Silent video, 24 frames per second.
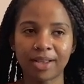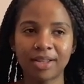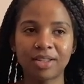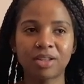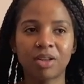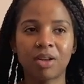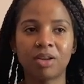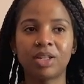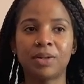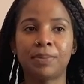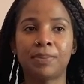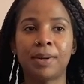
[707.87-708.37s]
This
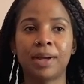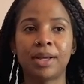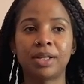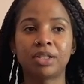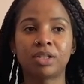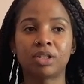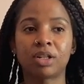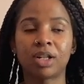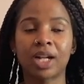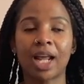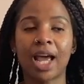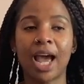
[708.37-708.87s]
all
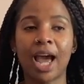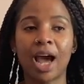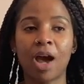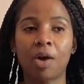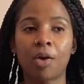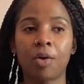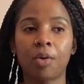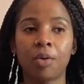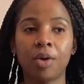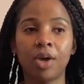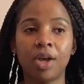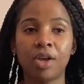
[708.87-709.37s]
depends on
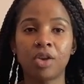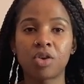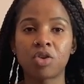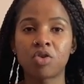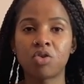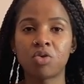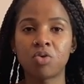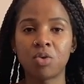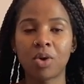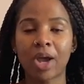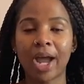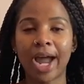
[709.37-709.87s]
how
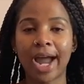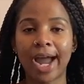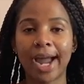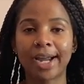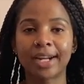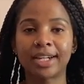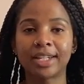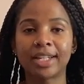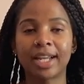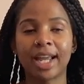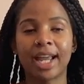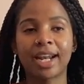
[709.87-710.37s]
you
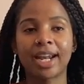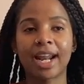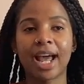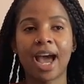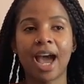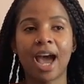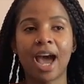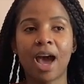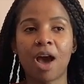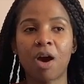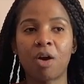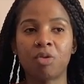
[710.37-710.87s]
act and
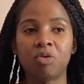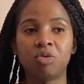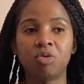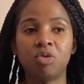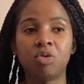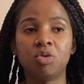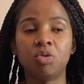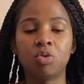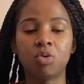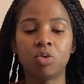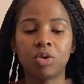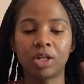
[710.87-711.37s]
how
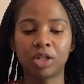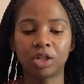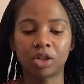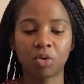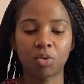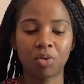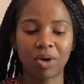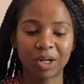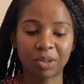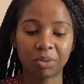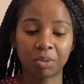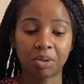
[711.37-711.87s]
you
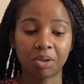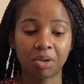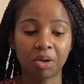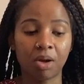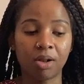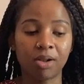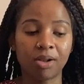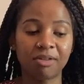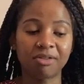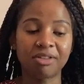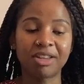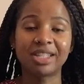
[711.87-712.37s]
interact with
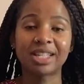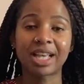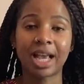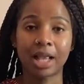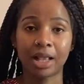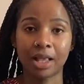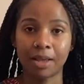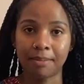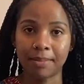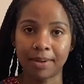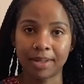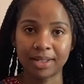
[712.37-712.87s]
all of these
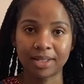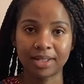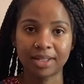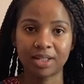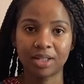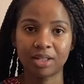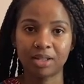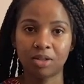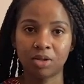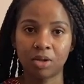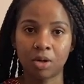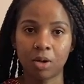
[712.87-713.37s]
elements,